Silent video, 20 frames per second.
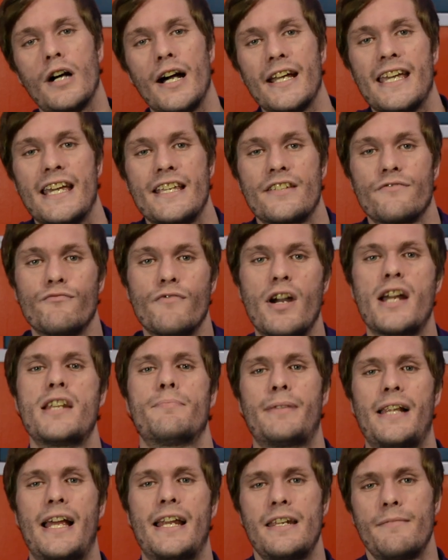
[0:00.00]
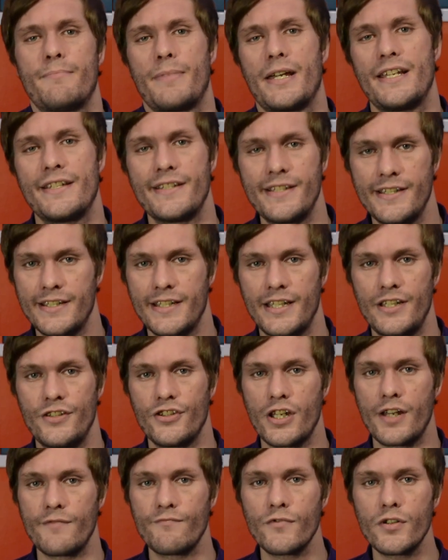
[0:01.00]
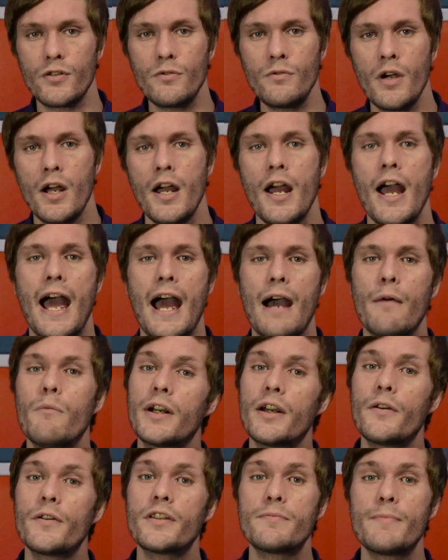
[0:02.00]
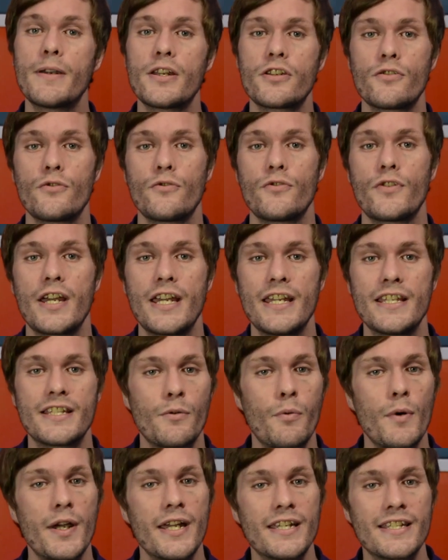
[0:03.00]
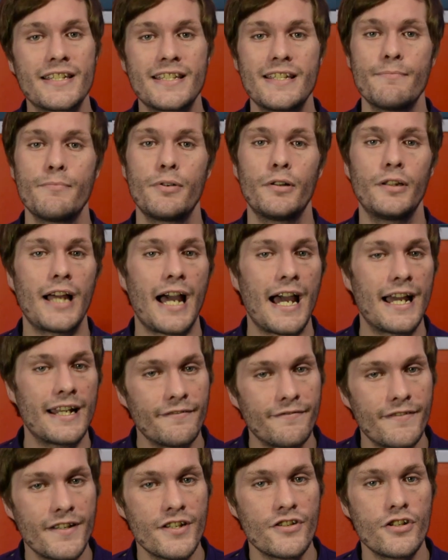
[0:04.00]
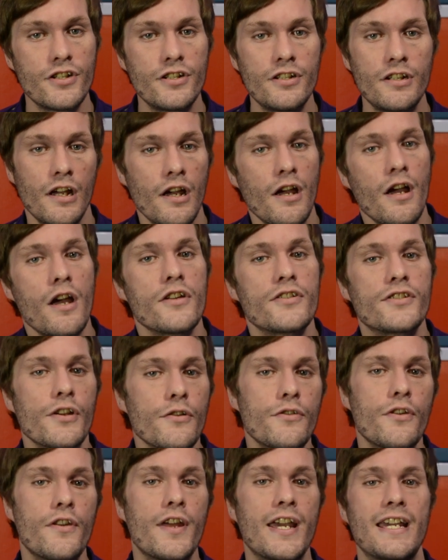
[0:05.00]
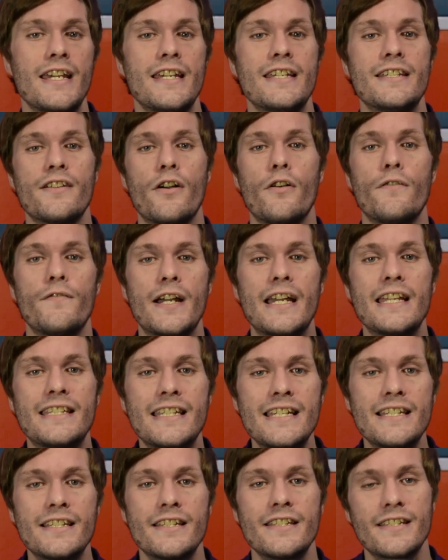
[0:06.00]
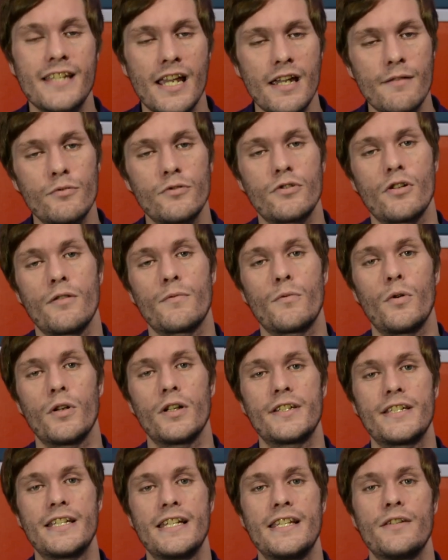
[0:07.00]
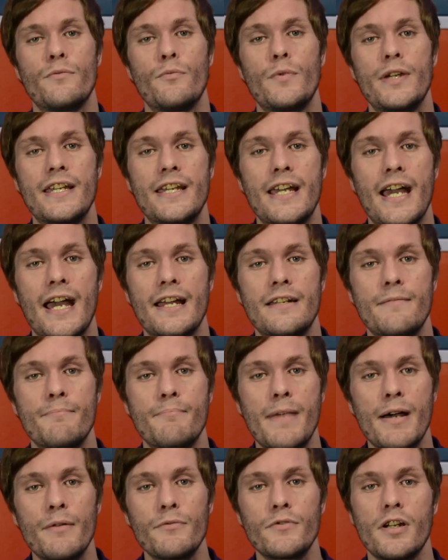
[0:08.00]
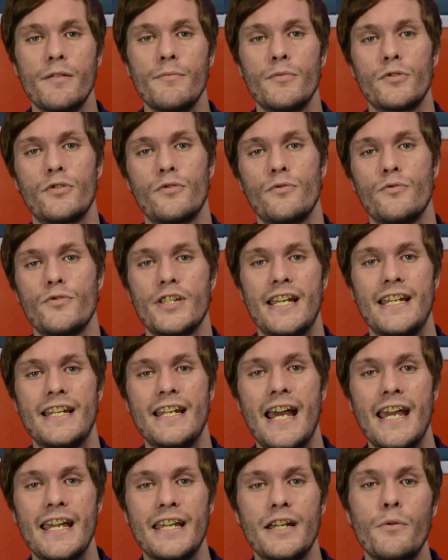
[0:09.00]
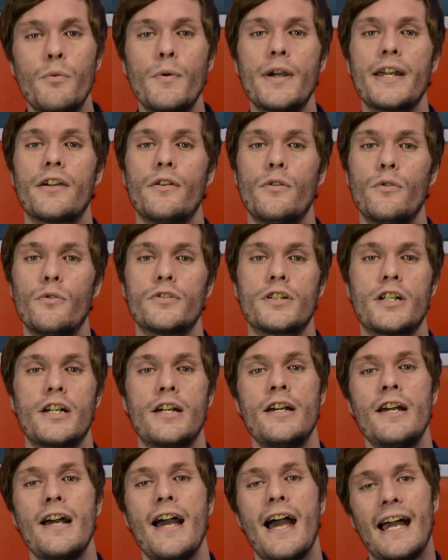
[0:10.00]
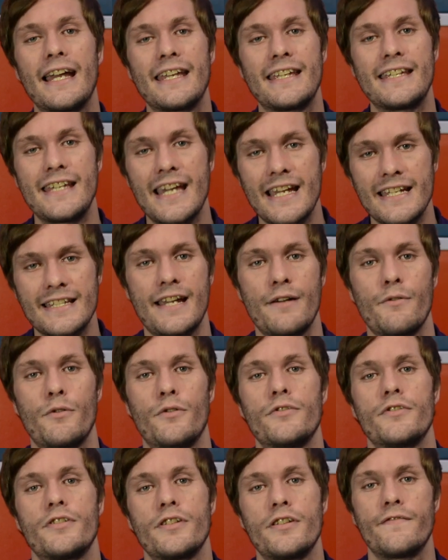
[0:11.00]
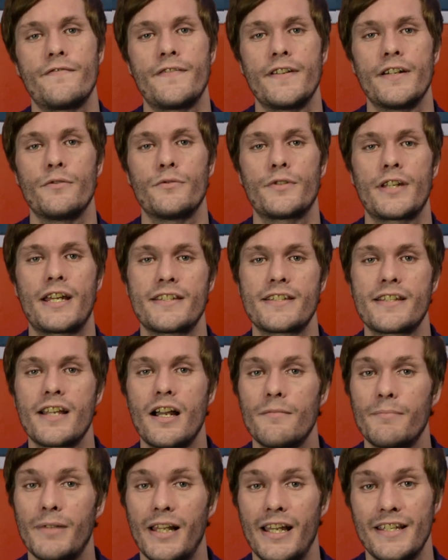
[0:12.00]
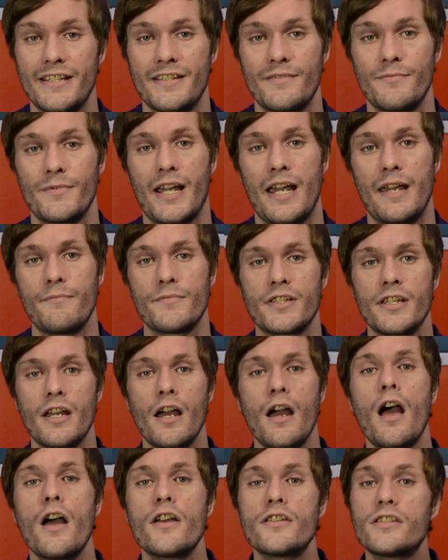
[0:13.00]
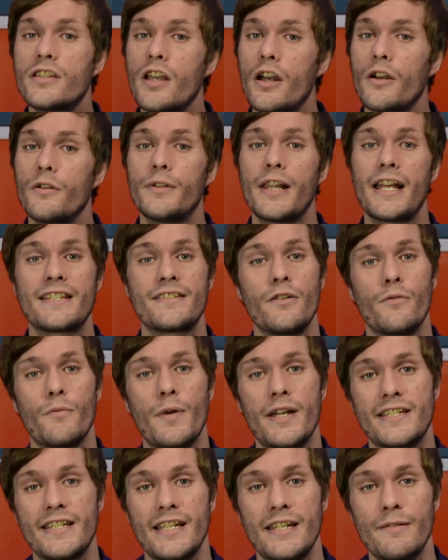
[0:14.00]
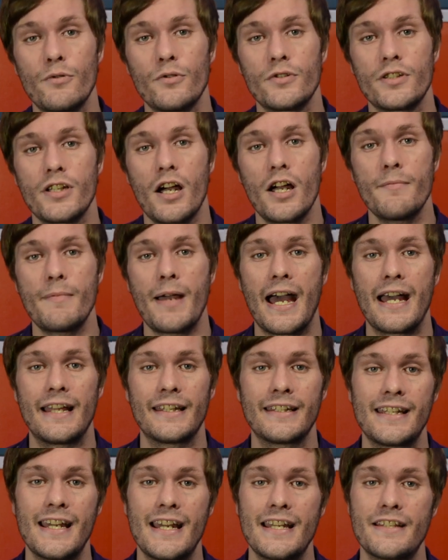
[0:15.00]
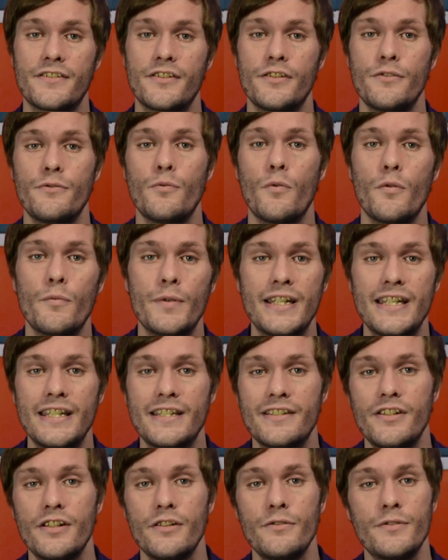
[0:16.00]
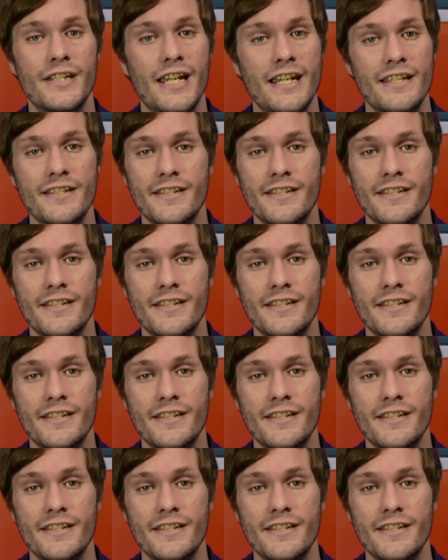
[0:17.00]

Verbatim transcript: I guess red planet bases in general, and we're going to make sure that it's quick, simple and efficient so that it is of a decent tabletop quality that we can mount our models in a quick order and get out onto the field and start playing some games. So let's not waste any more time and get to what we need to do to get